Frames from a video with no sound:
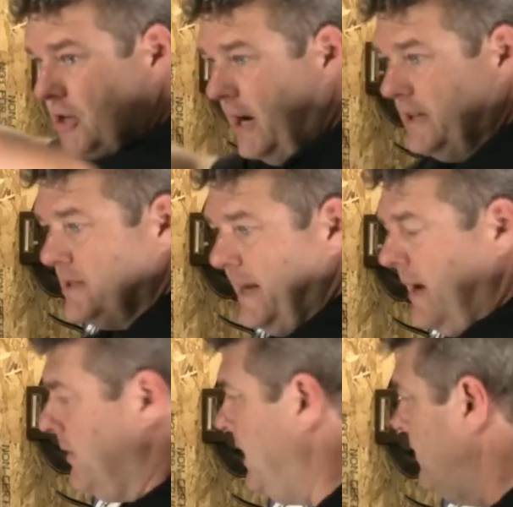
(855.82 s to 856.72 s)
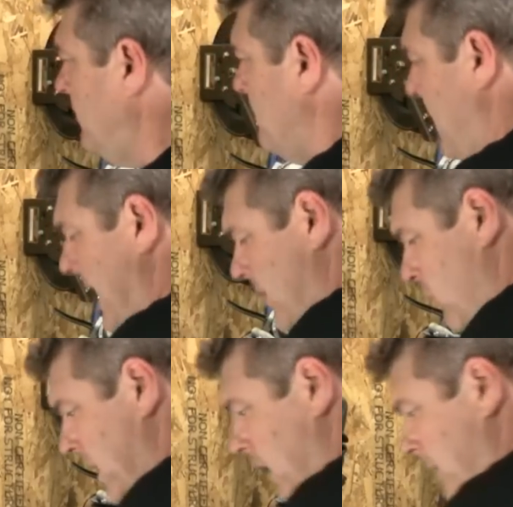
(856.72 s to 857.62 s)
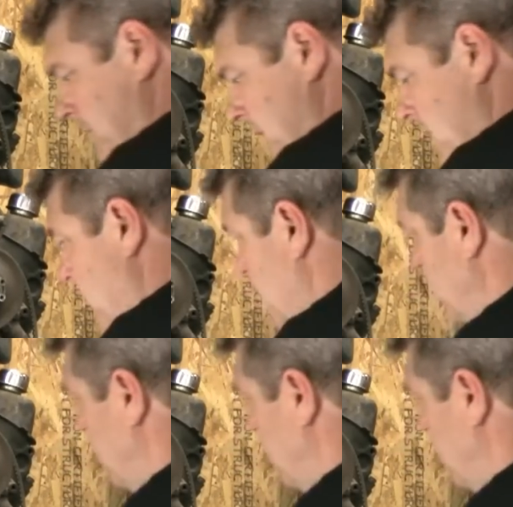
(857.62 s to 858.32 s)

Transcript: shines down into the back well. Then